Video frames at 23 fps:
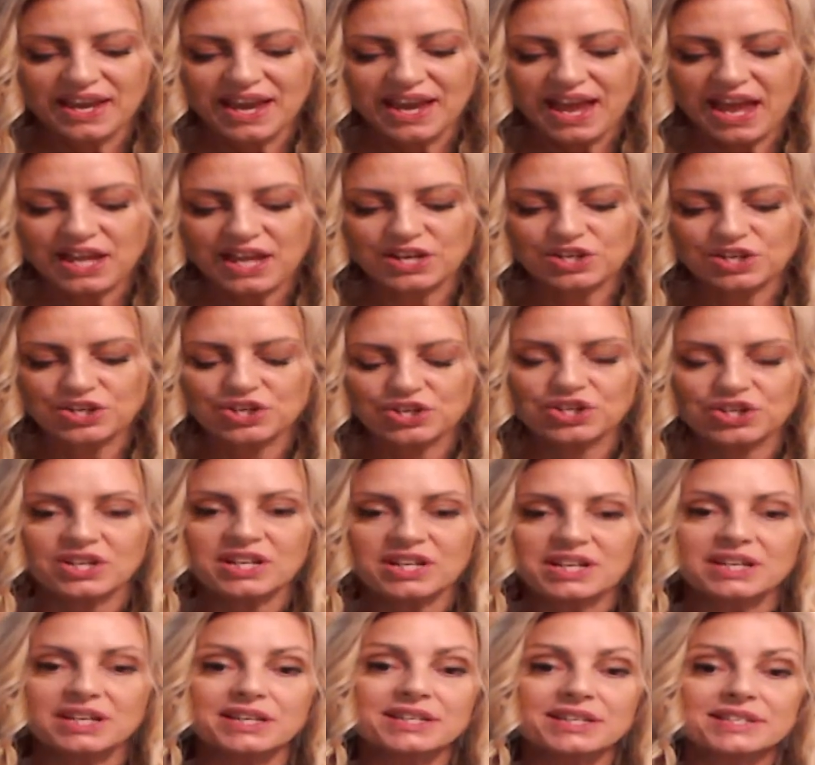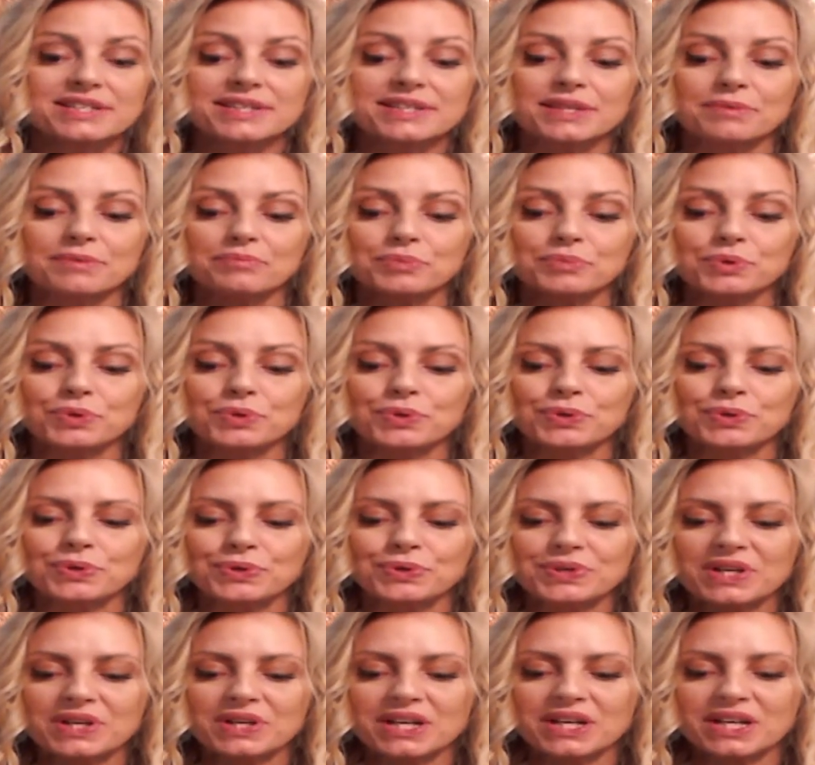And she is the
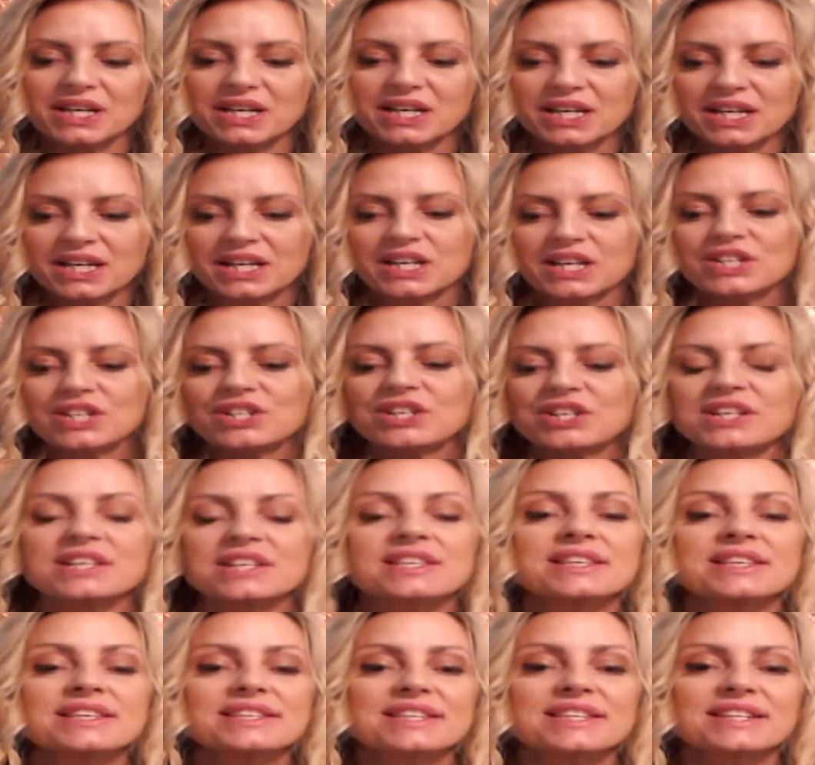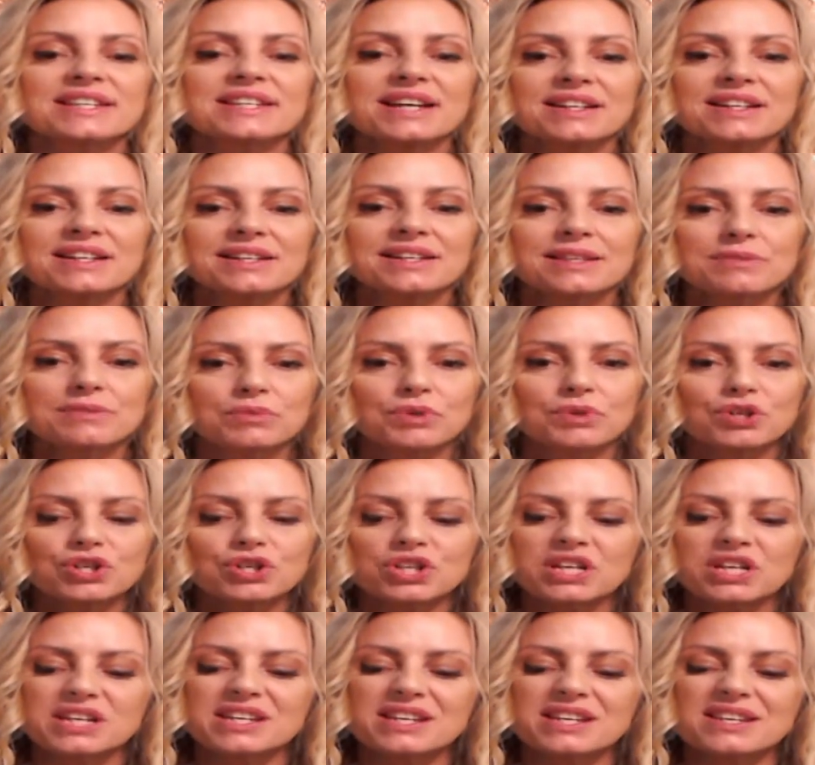moon. She doesn't sit under the moon,
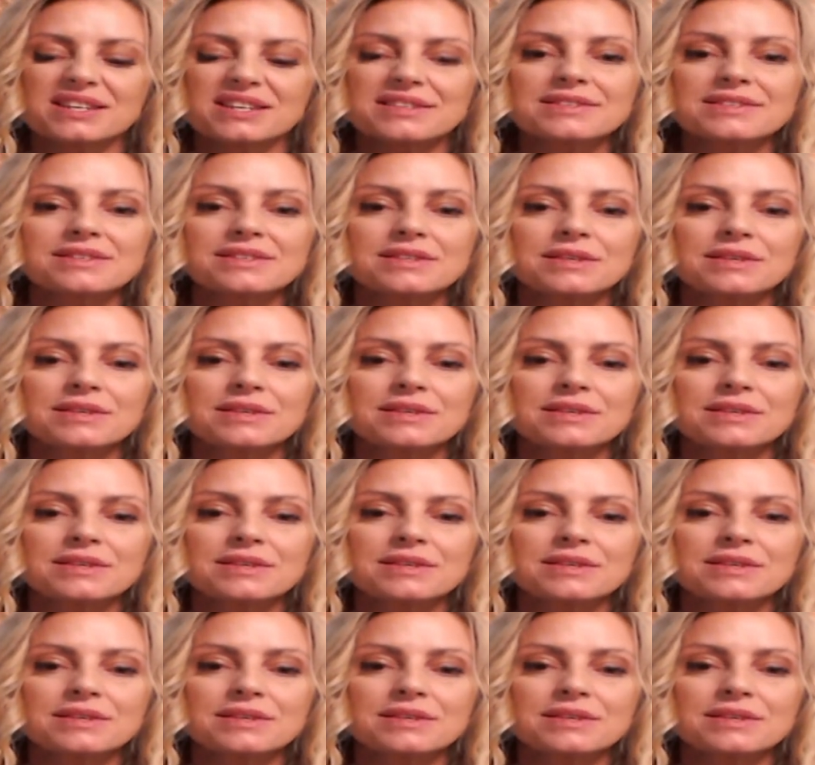she is the